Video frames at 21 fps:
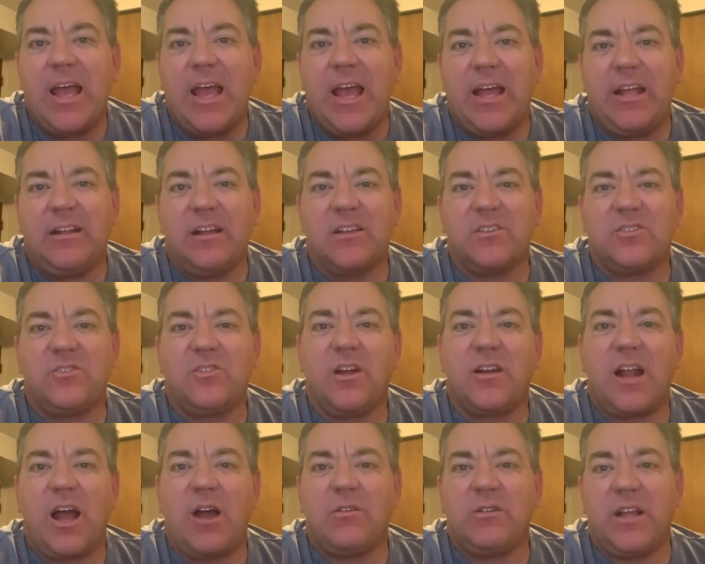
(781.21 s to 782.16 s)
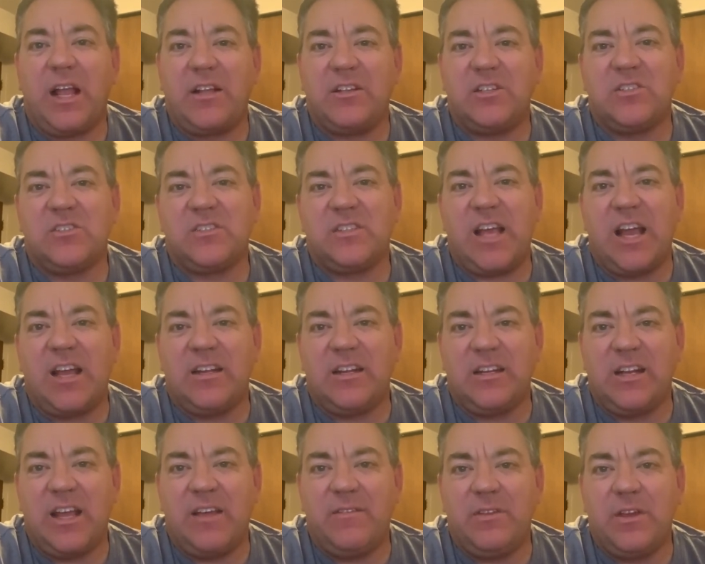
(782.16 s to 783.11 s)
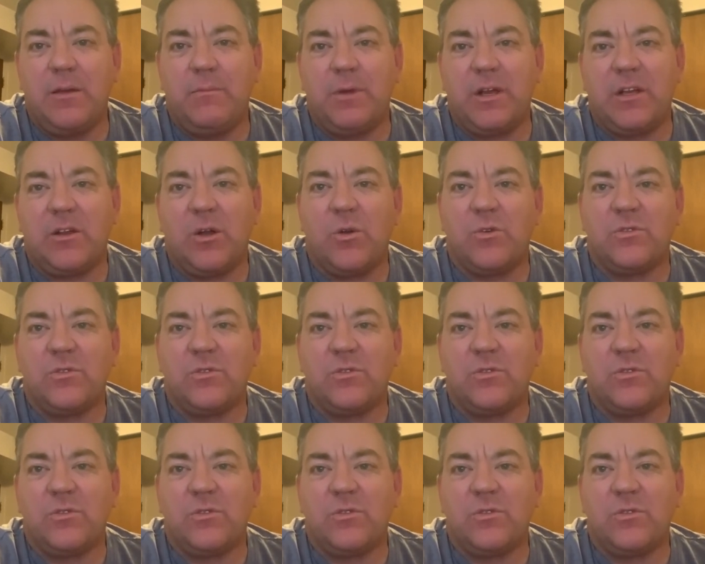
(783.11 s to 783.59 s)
It does start out in ancient Scandinavia, but goes the